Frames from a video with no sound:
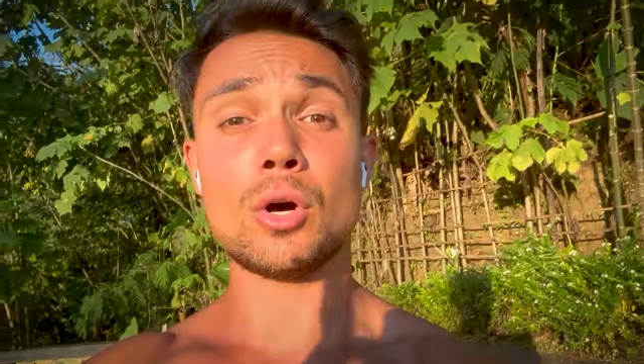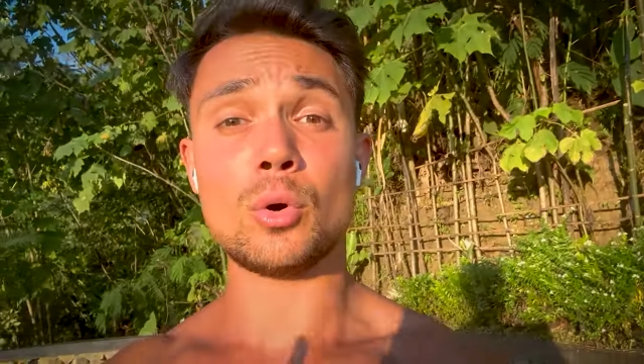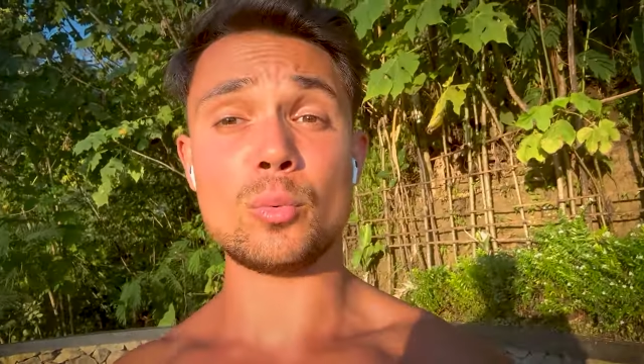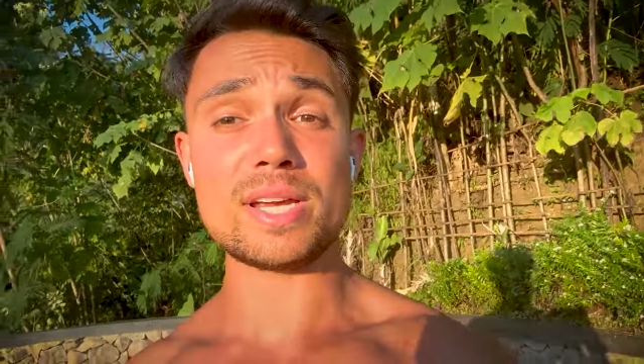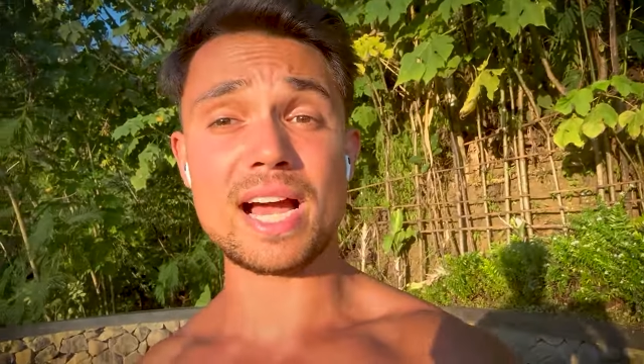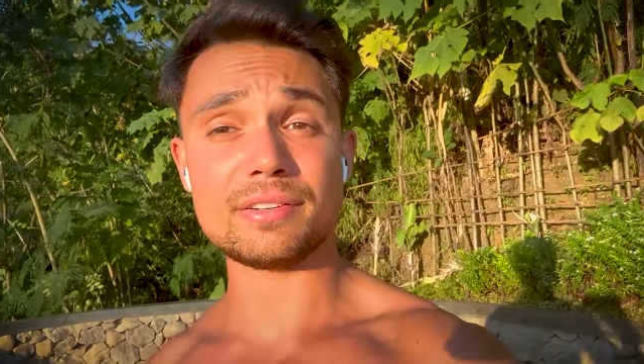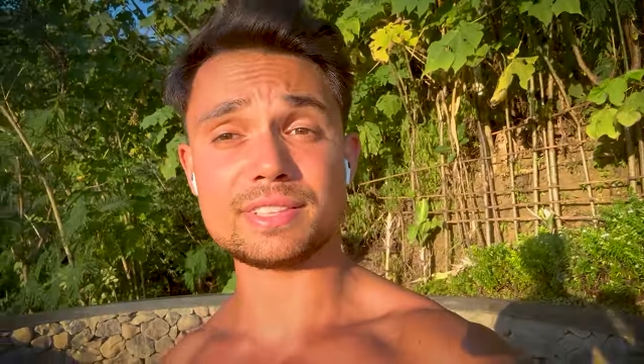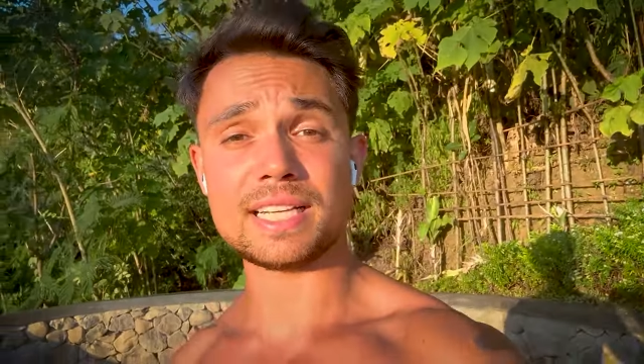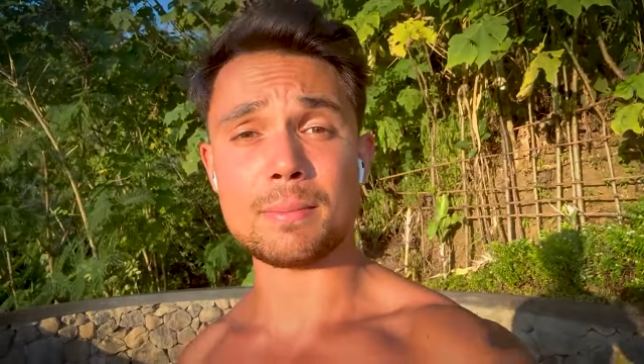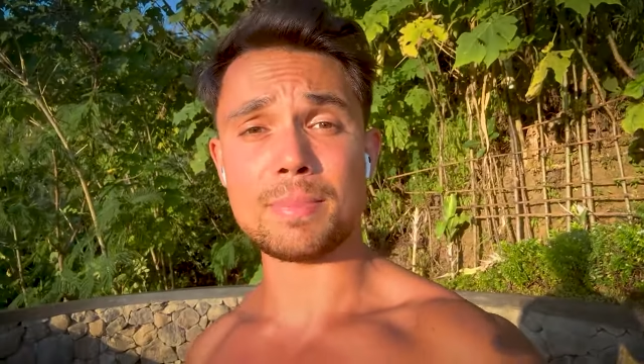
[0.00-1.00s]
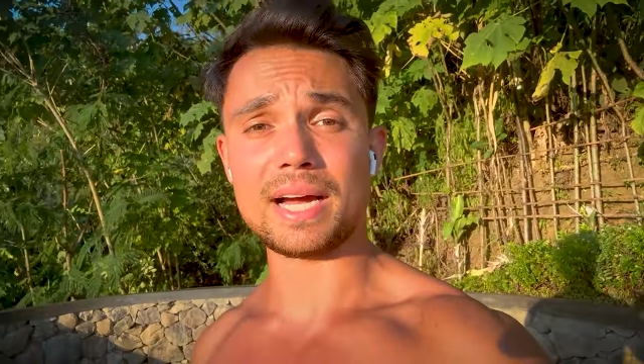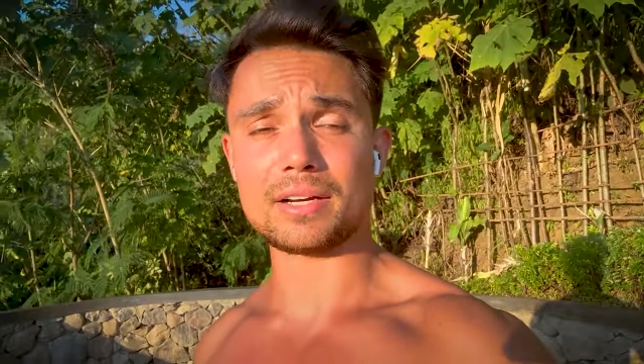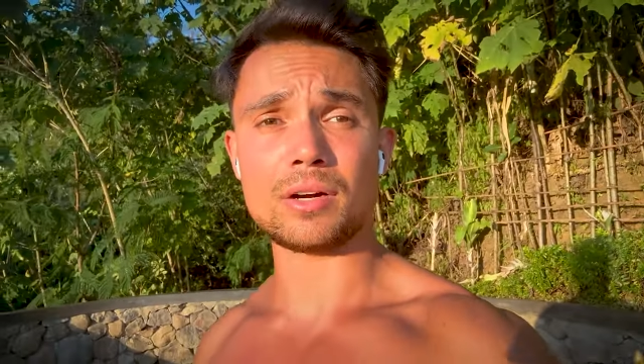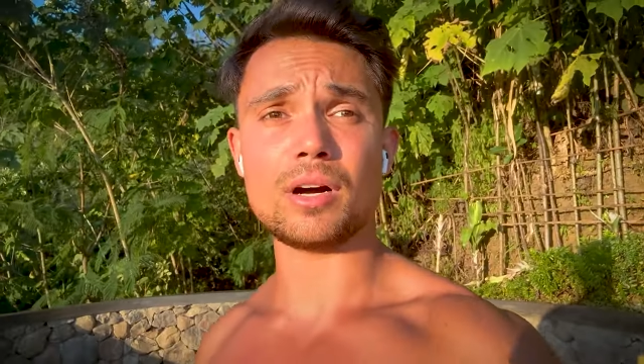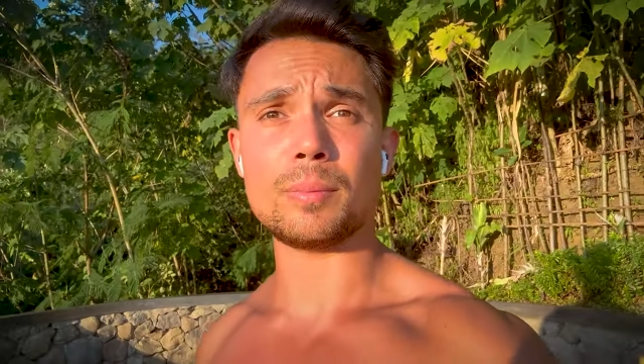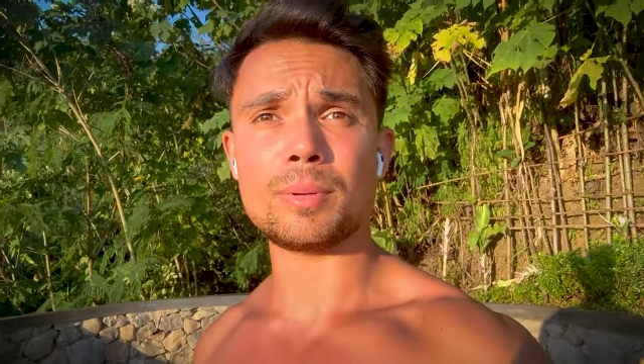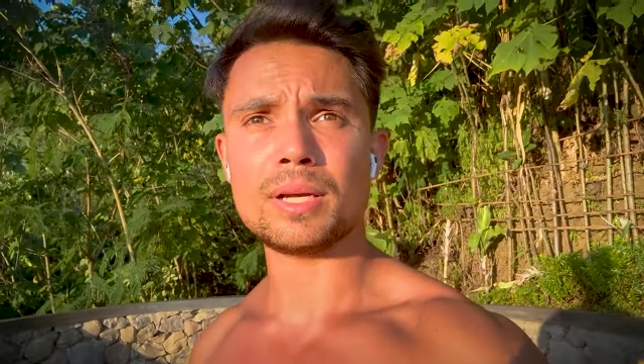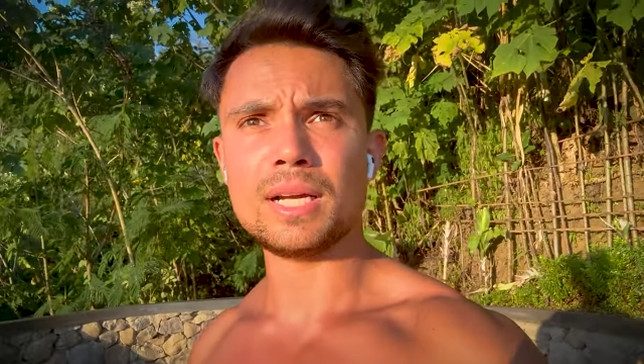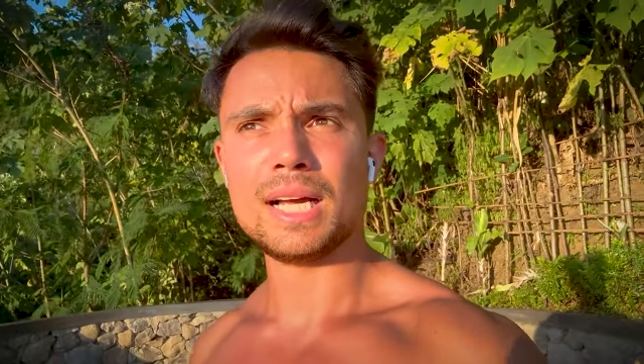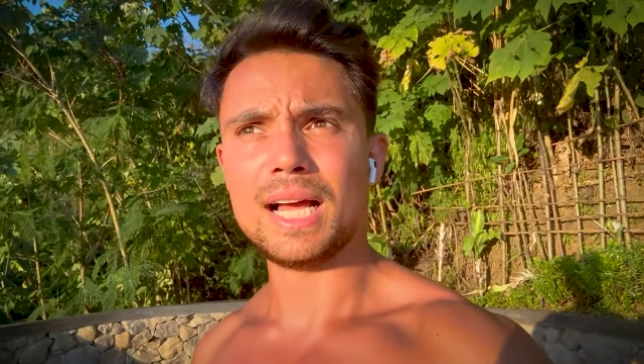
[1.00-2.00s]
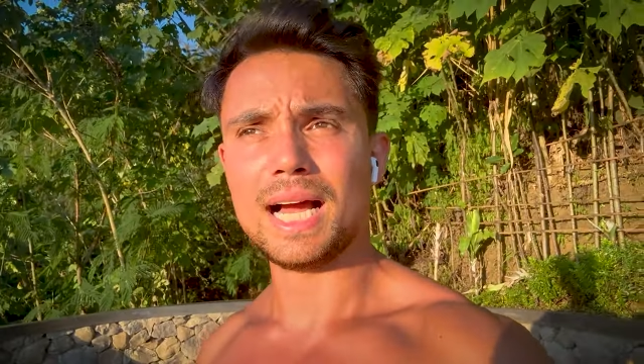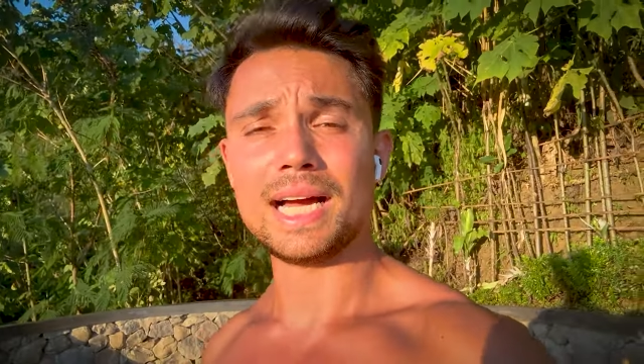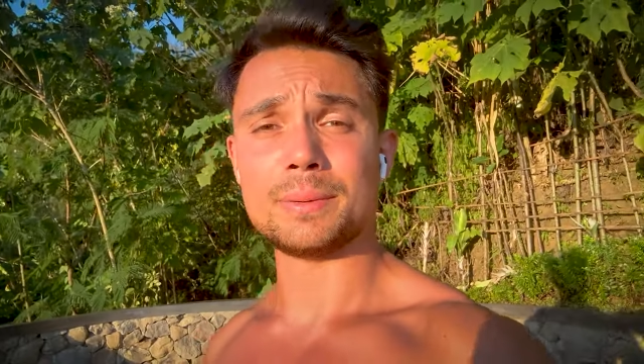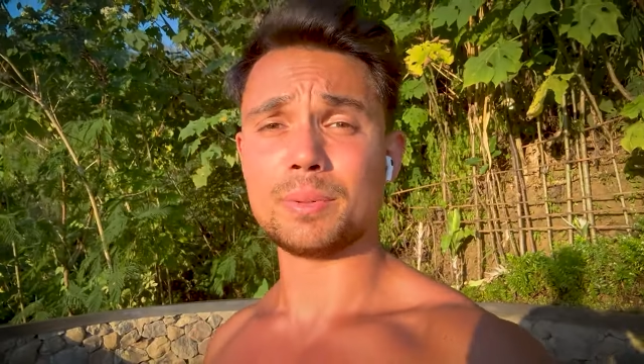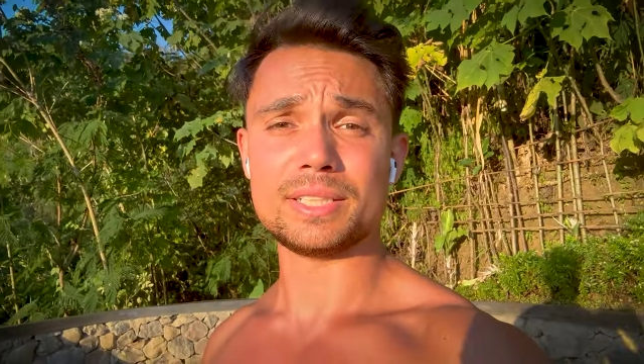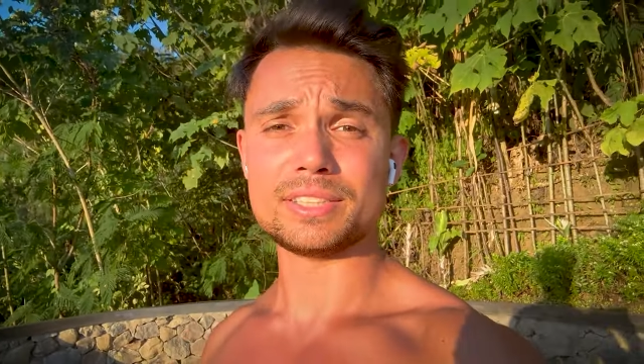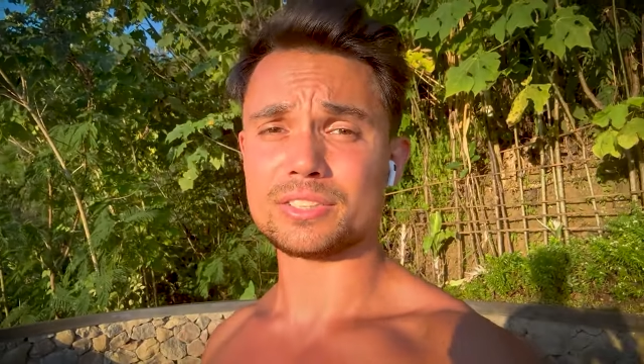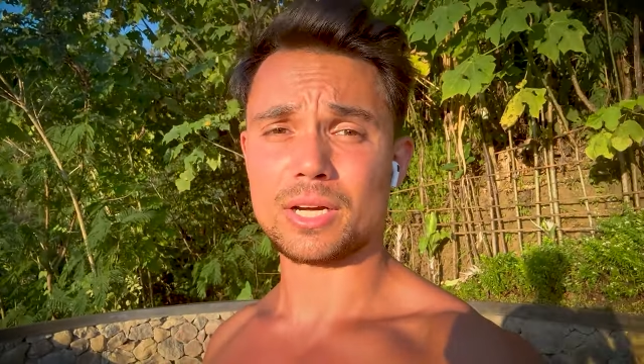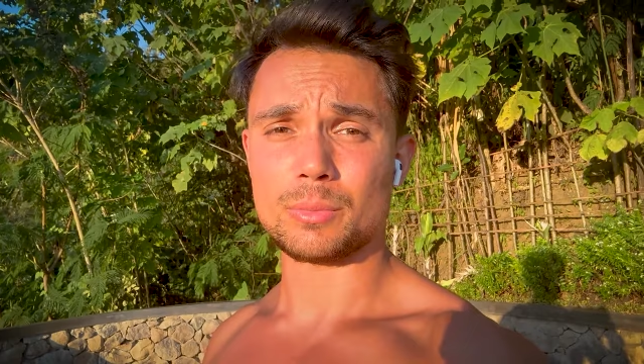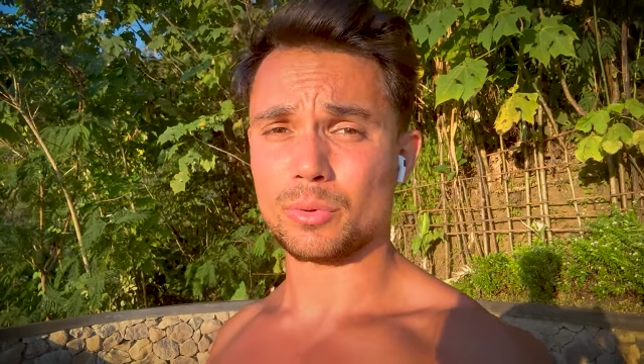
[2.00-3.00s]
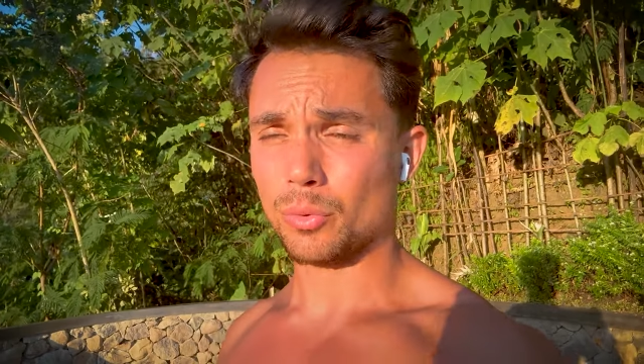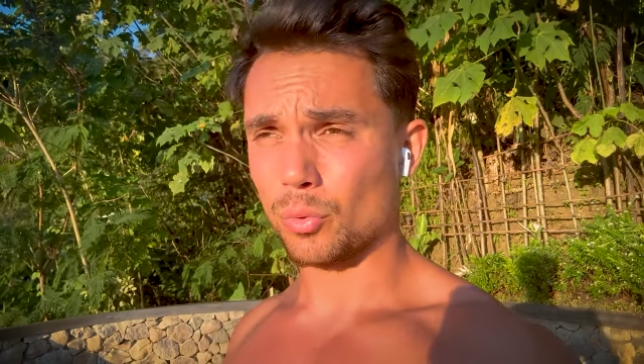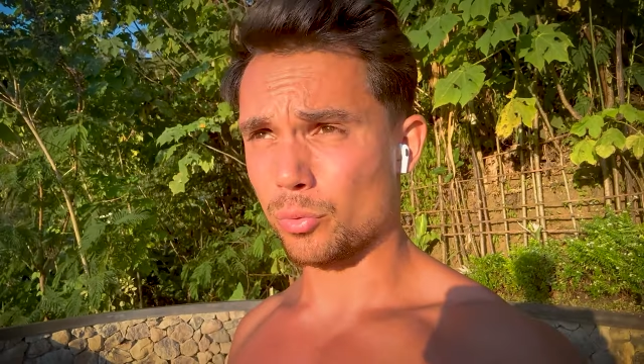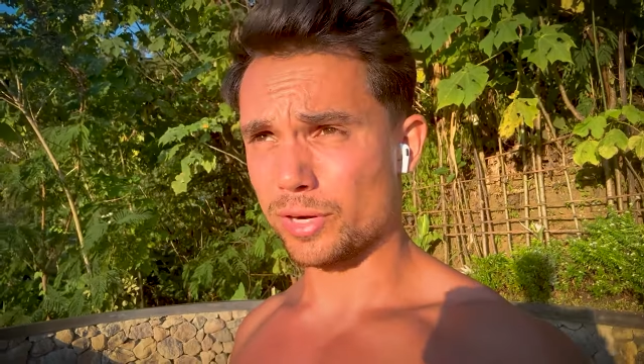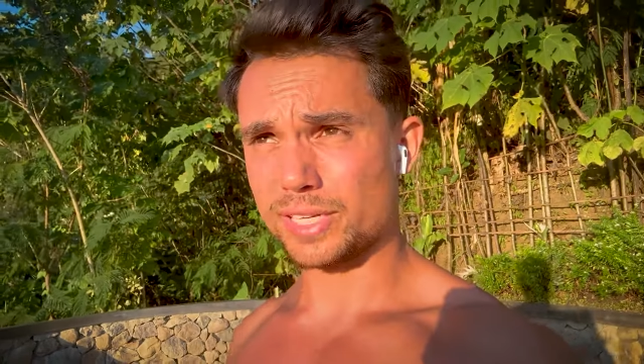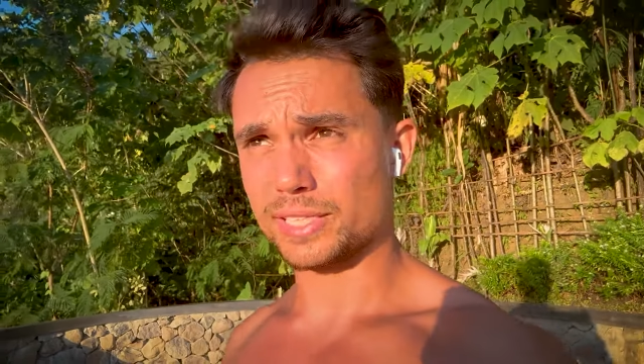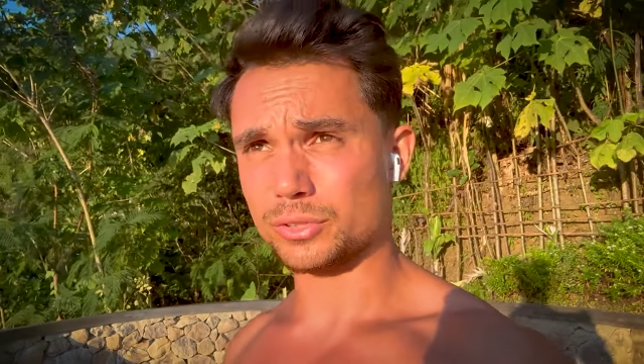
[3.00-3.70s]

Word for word: oh, we have to get back up. And by this time, we were already